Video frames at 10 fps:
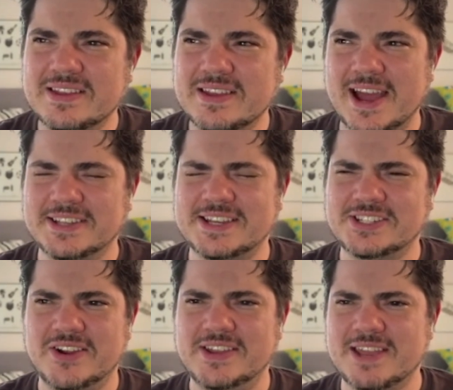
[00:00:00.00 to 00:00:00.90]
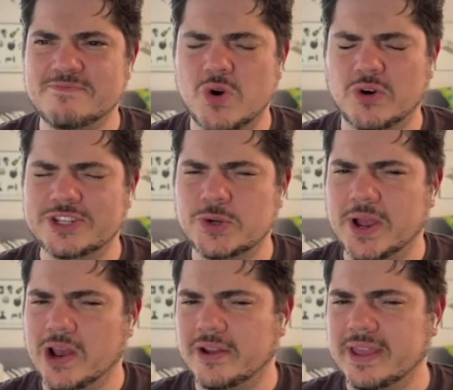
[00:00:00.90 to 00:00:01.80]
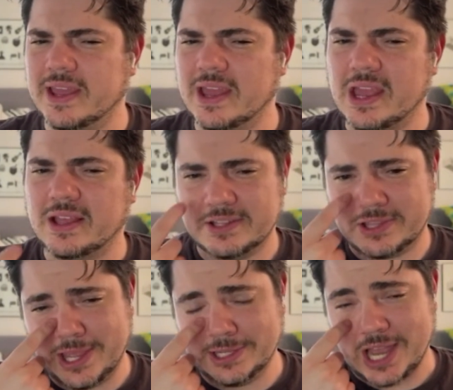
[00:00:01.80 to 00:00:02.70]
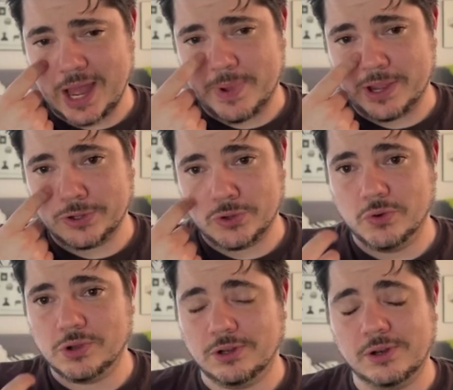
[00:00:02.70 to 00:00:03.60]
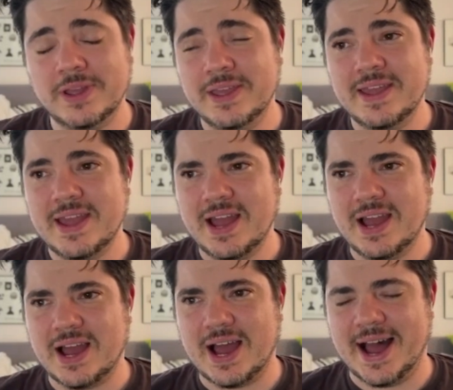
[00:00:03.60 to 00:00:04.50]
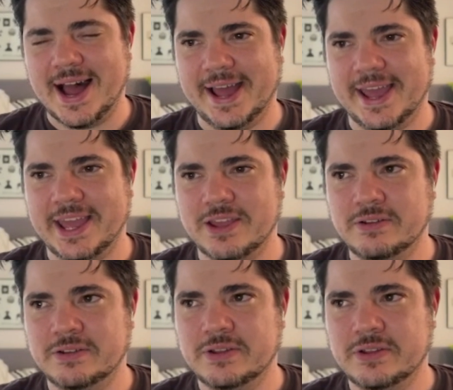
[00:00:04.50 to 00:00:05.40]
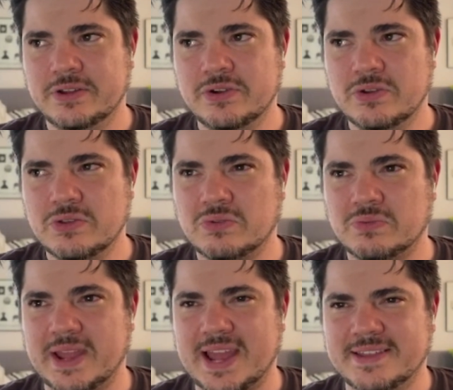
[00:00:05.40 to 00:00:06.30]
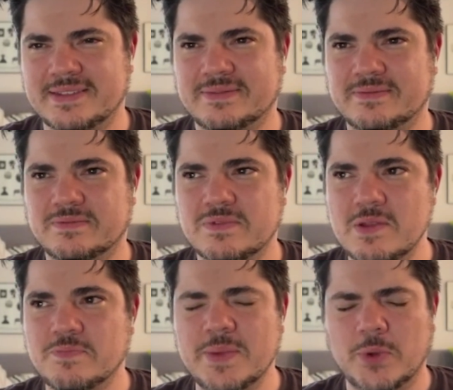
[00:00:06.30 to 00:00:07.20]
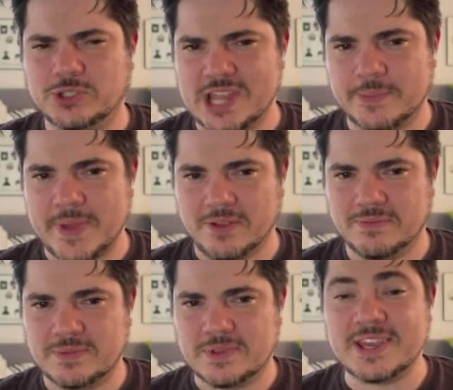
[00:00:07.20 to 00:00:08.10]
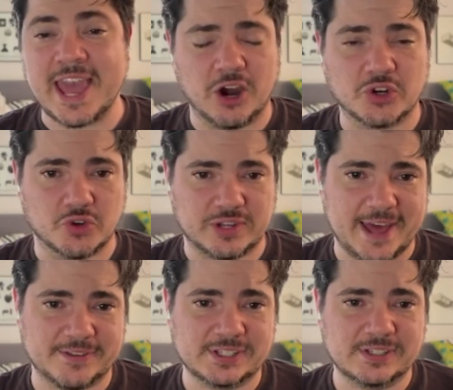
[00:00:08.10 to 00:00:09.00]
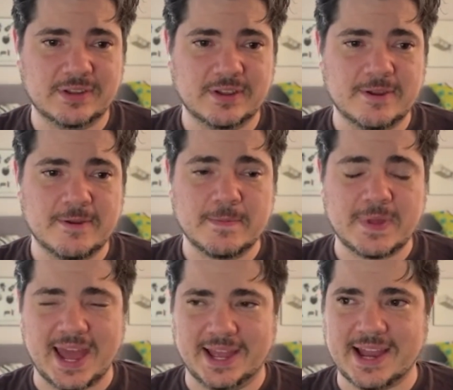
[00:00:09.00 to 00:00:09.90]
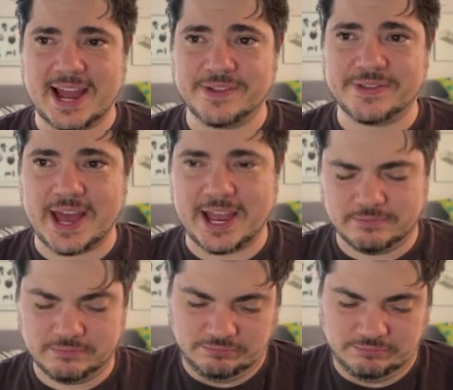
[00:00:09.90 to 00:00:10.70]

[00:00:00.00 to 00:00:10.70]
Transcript: as I started to get more into it, looking things up on Google, I like I people will talk about character deaths, and I thought,